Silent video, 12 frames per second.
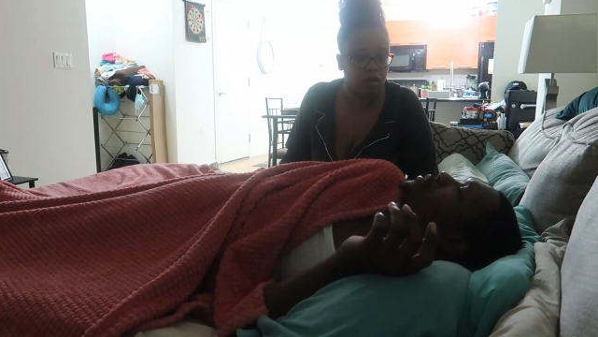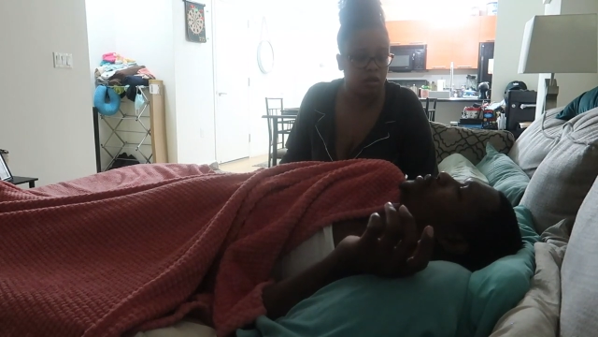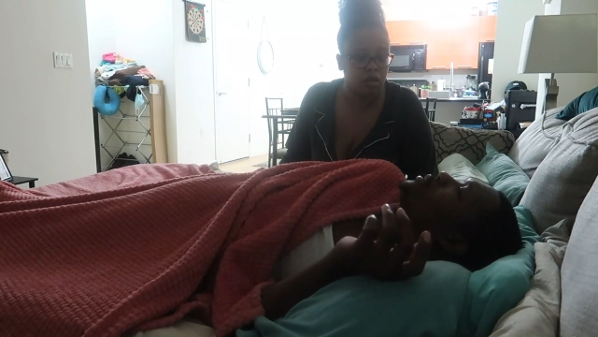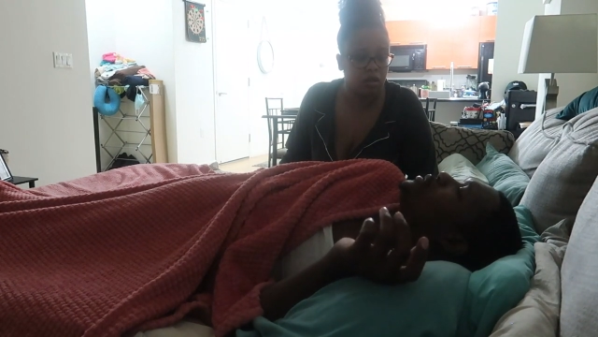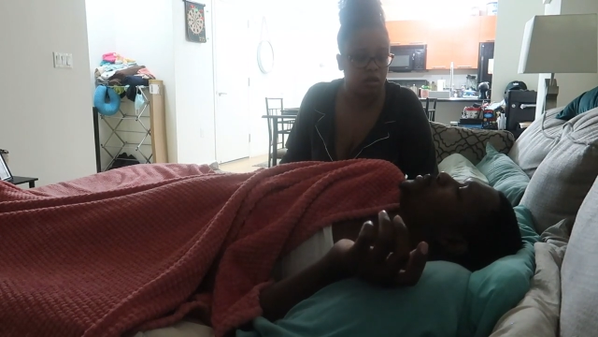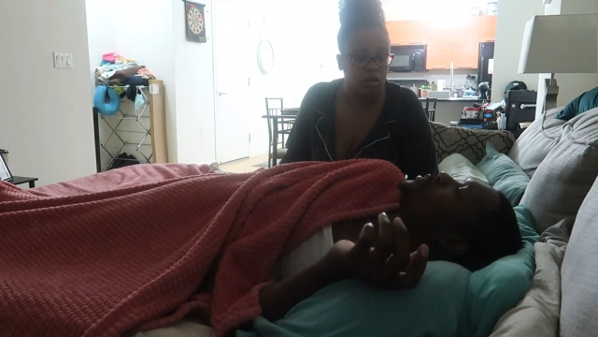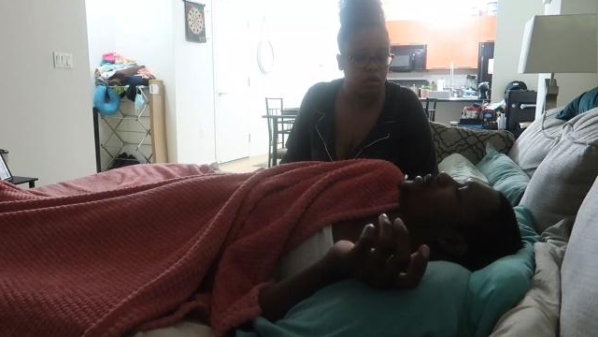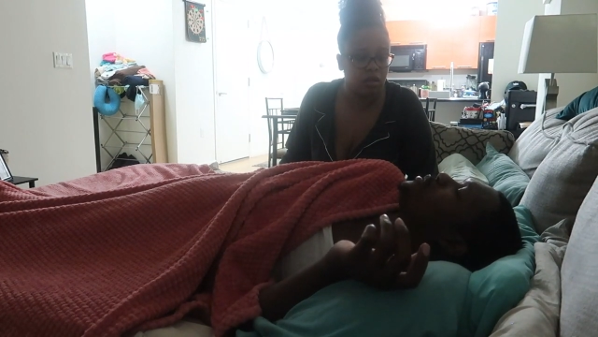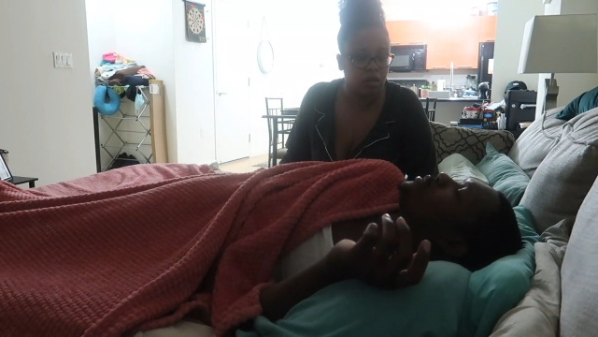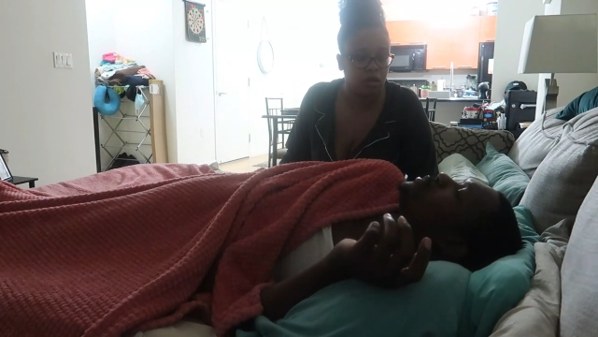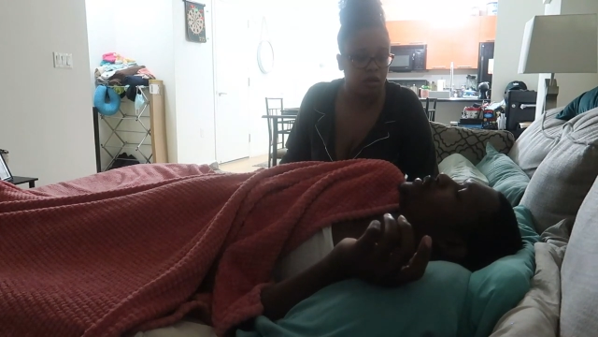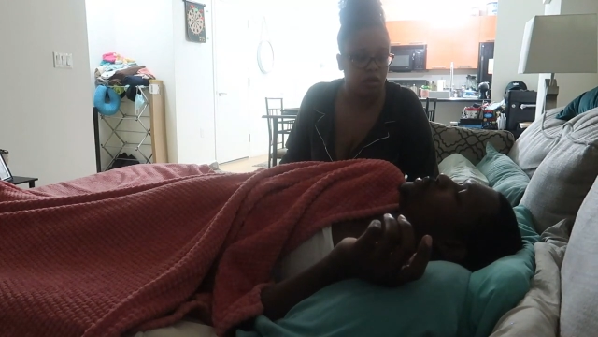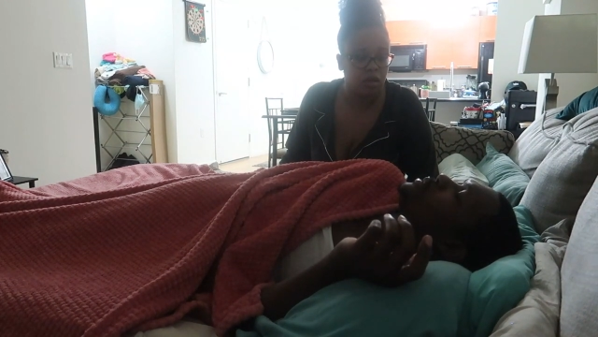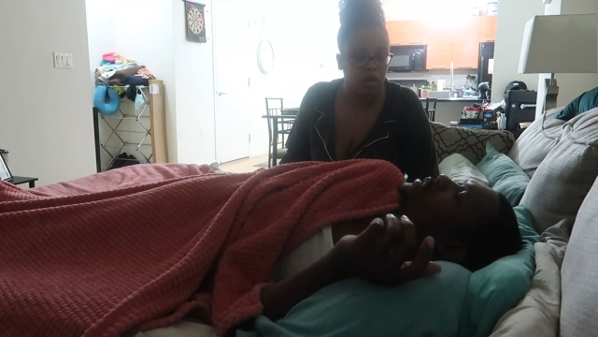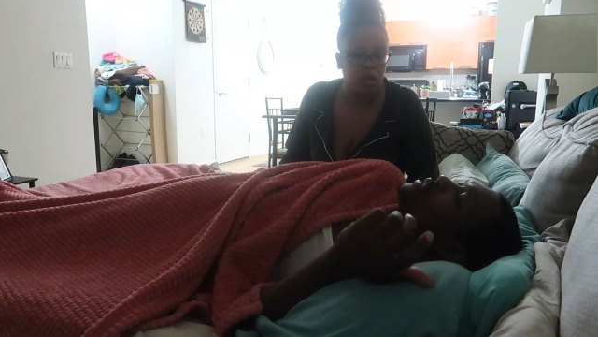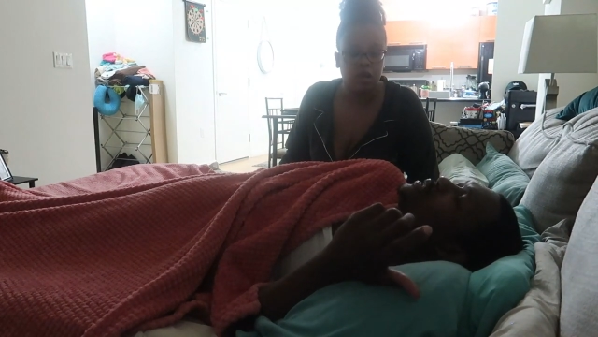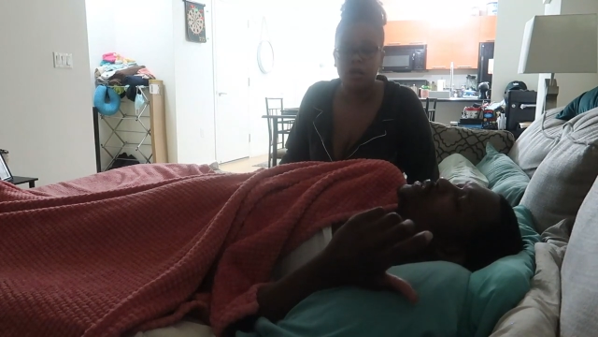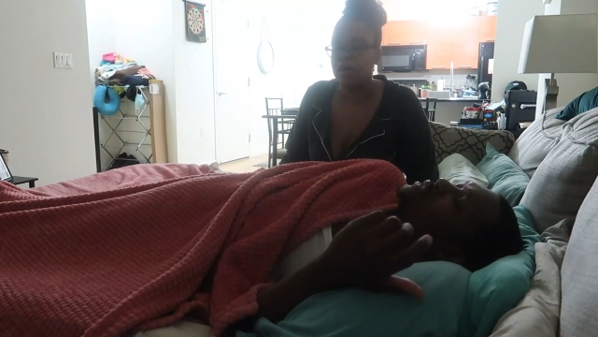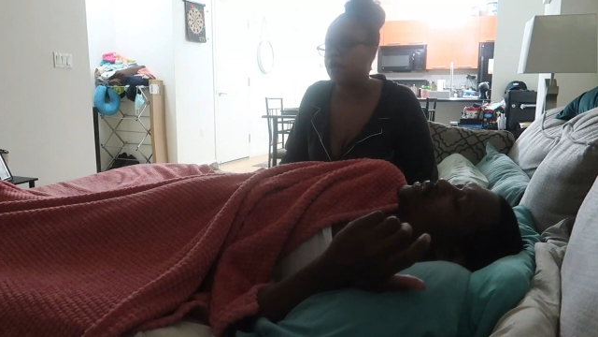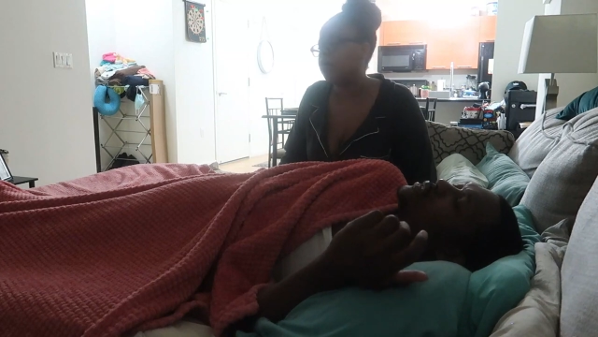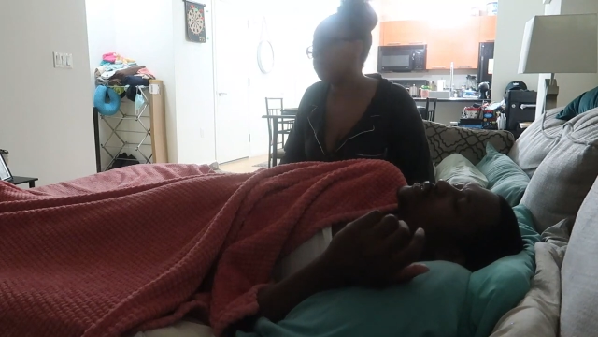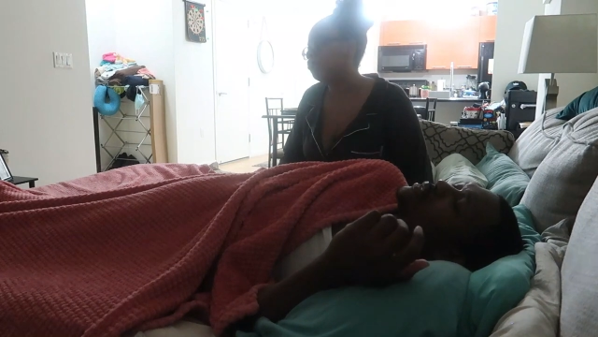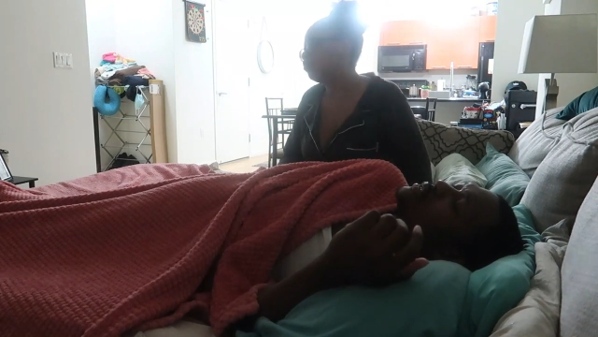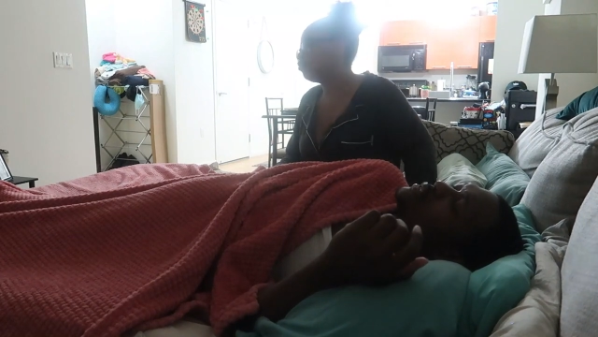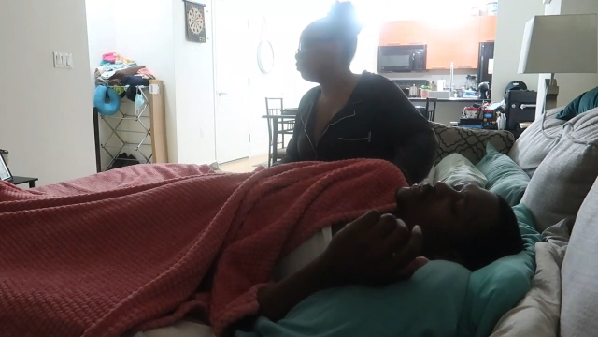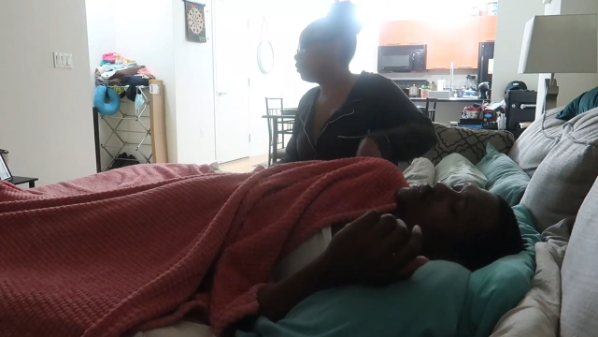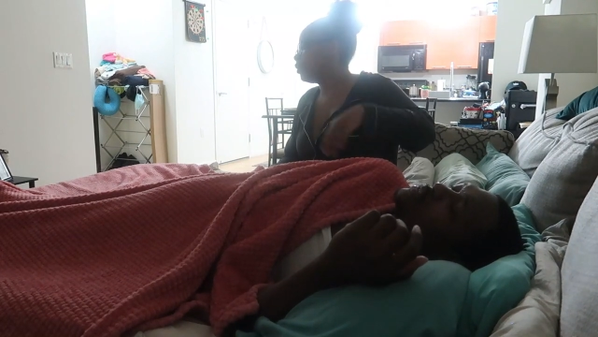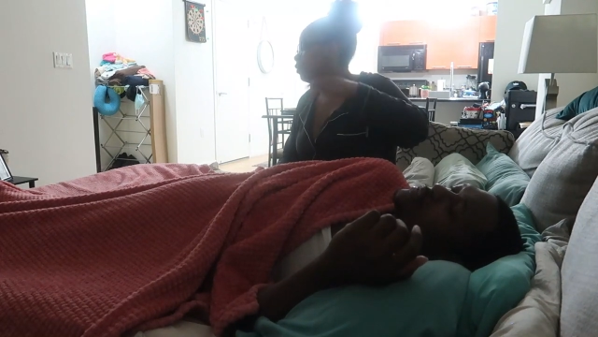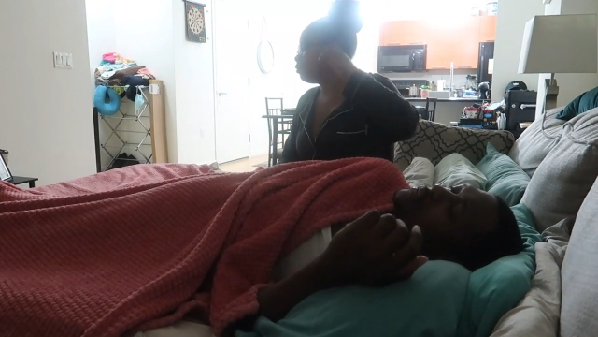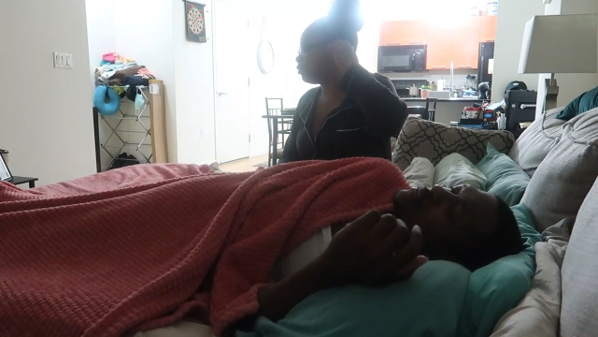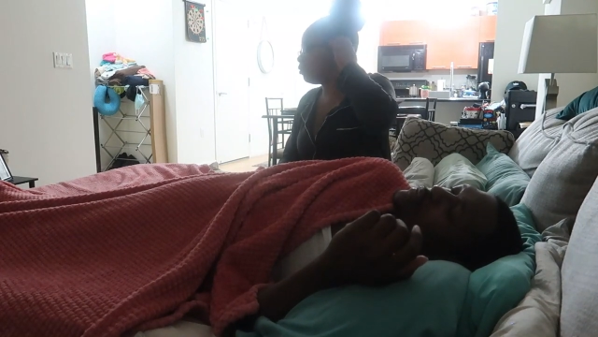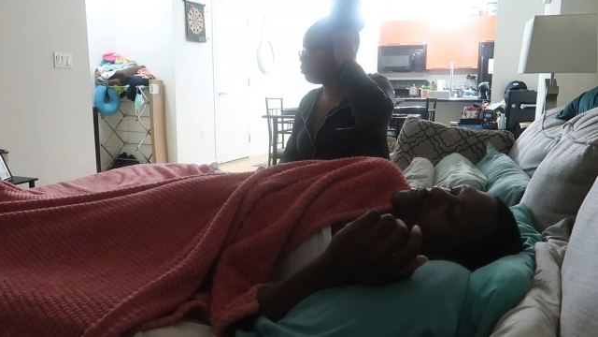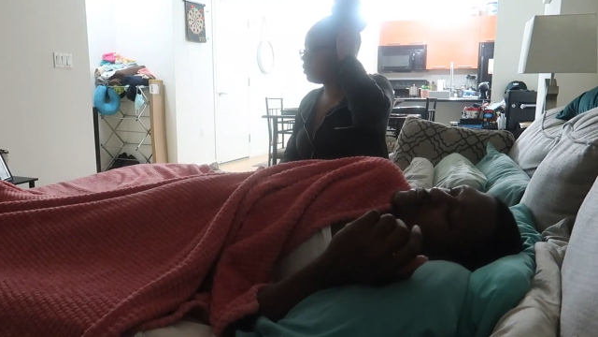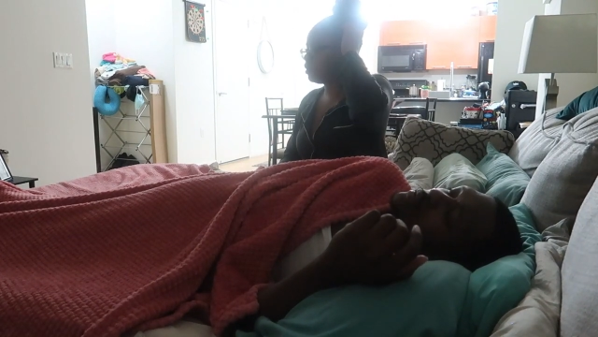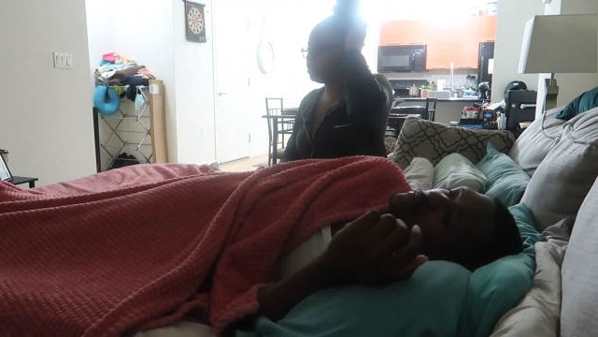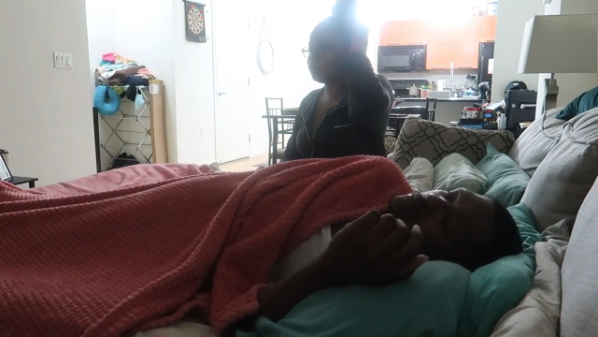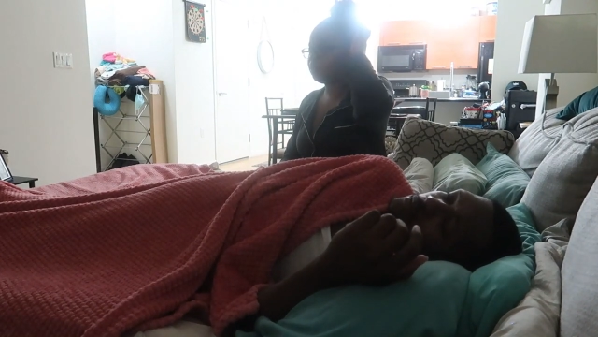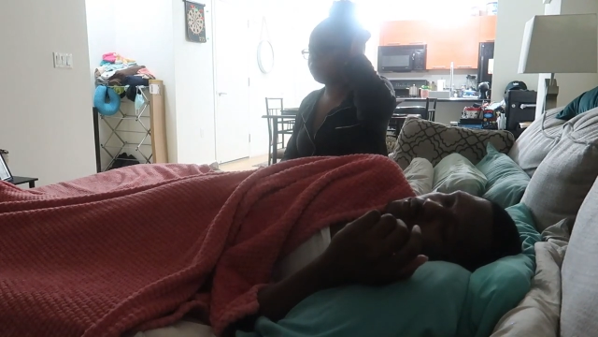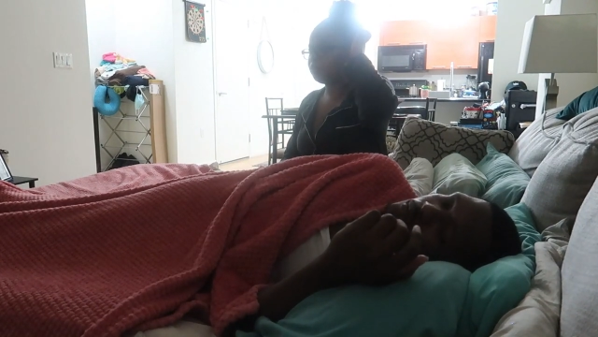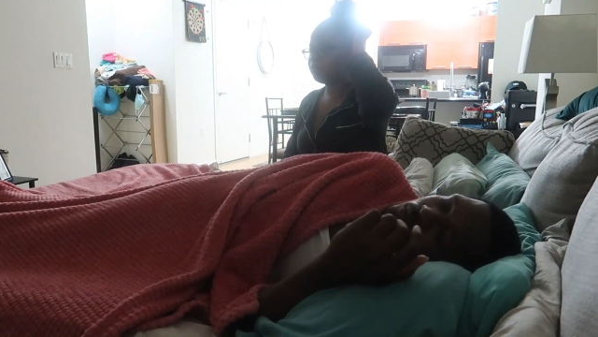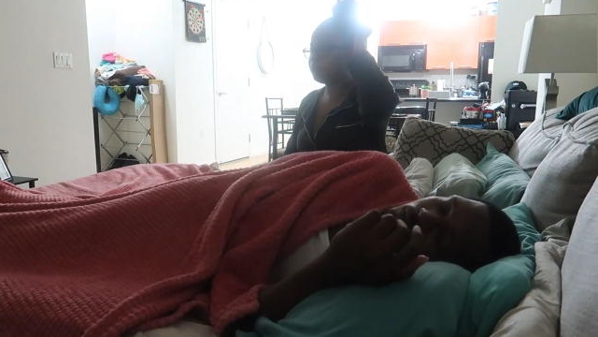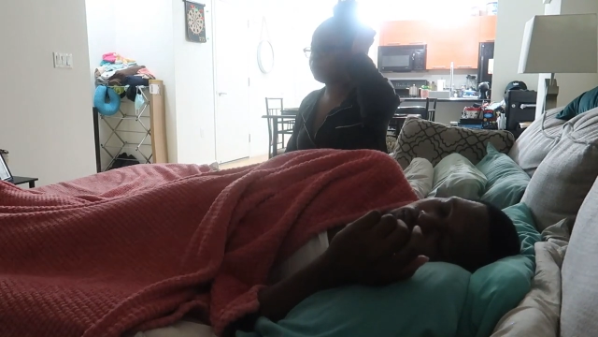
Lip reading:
[unreadable: no face in view]